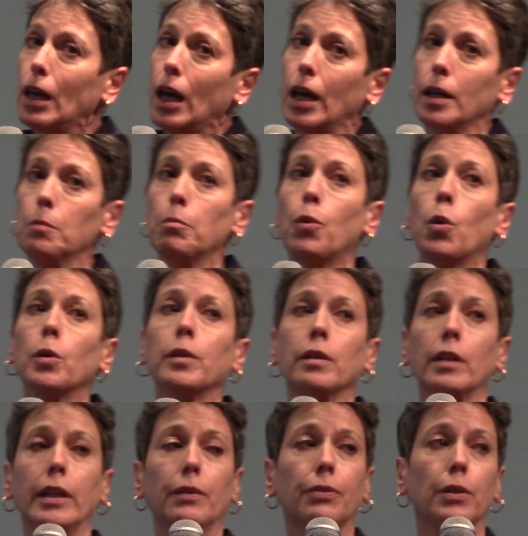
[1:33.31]
And
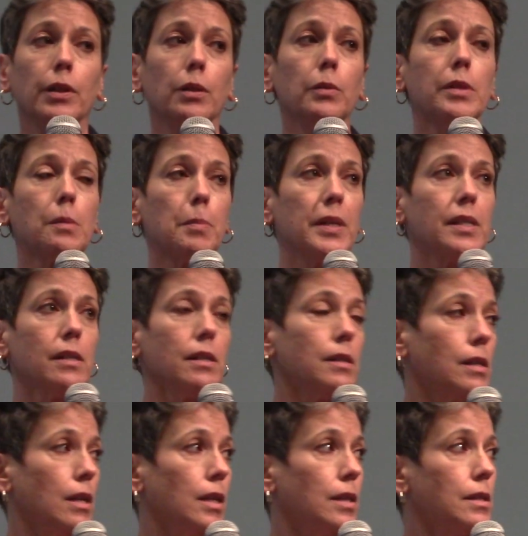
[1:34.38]
importantly, for you as
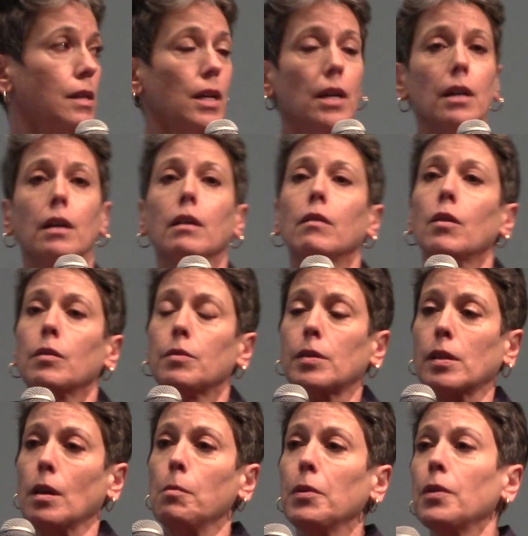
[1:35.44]
businesses,
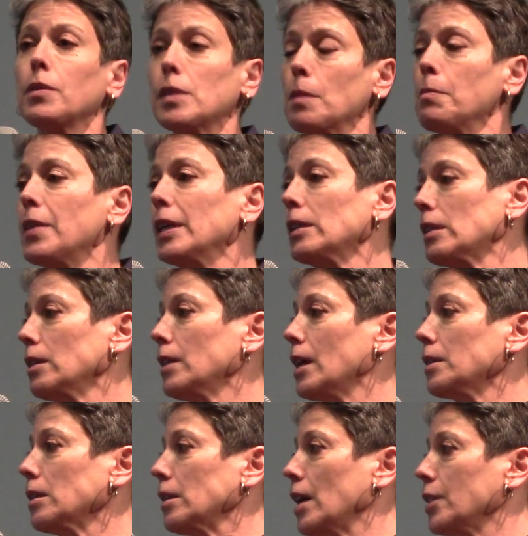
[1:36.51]
some things in
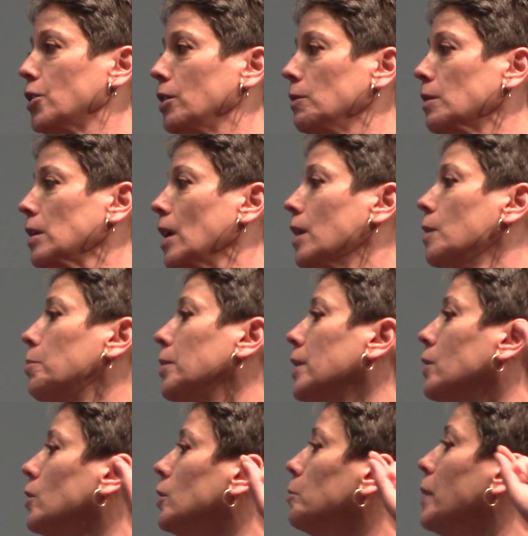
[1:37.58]
that statute say that
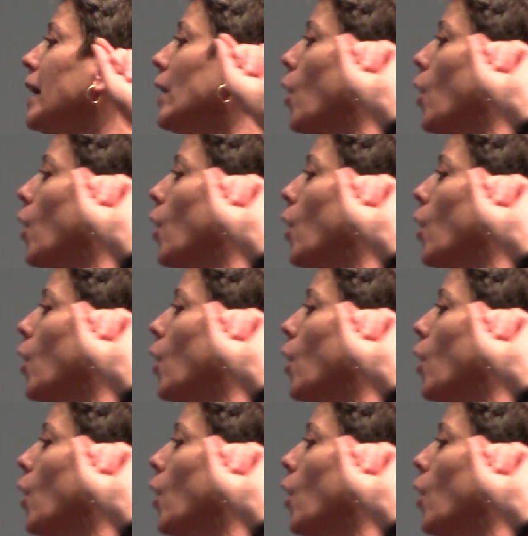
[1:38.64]
Pinnacol may